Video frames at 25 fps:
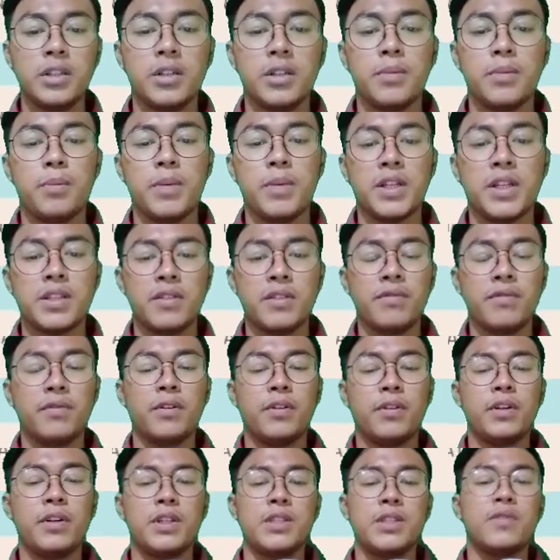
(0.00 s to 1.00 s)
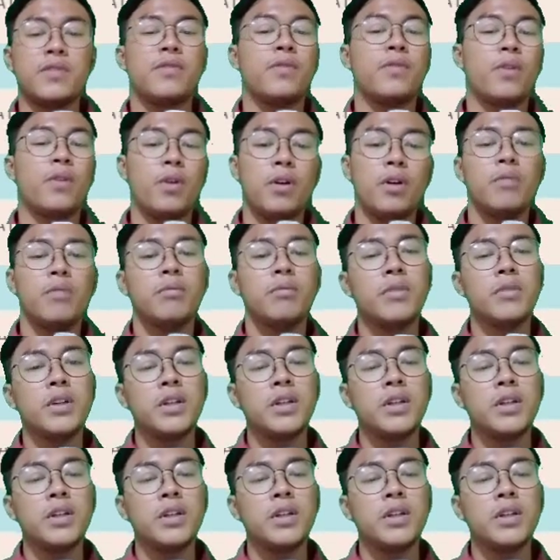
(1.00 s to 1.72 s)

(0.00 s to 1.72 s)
the passive voice form.